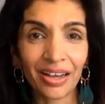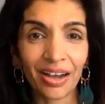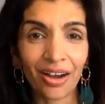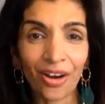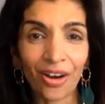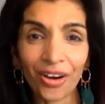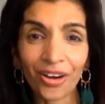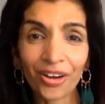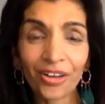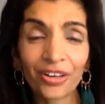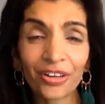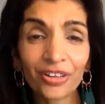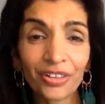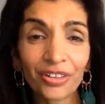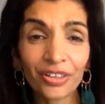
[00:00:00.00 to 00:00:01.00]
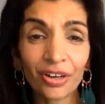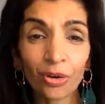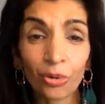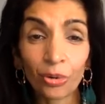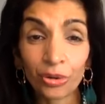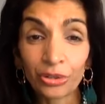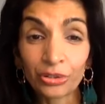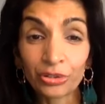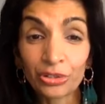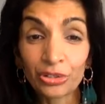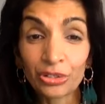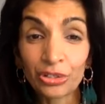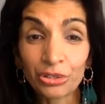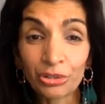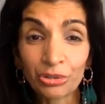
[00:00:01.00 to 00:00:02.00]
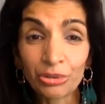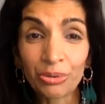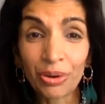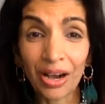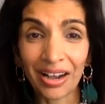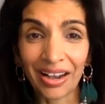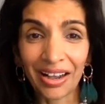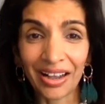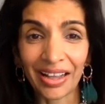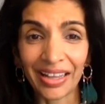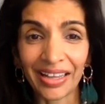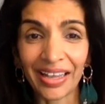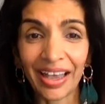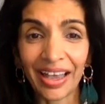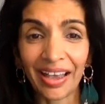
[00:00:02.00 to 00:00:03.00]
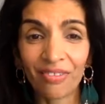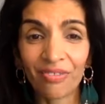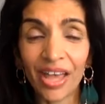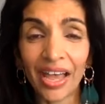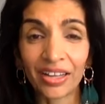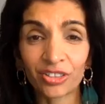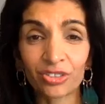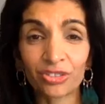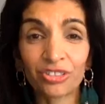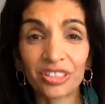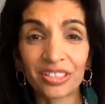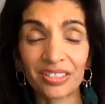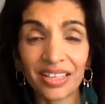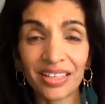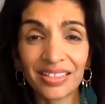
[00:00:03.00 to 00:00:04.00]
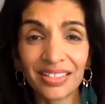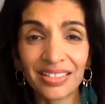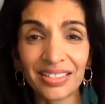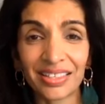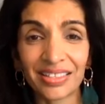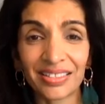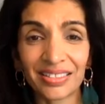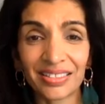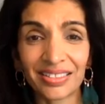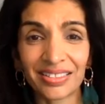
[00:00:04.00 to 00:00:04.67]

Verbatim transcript: are or do I have extra senses?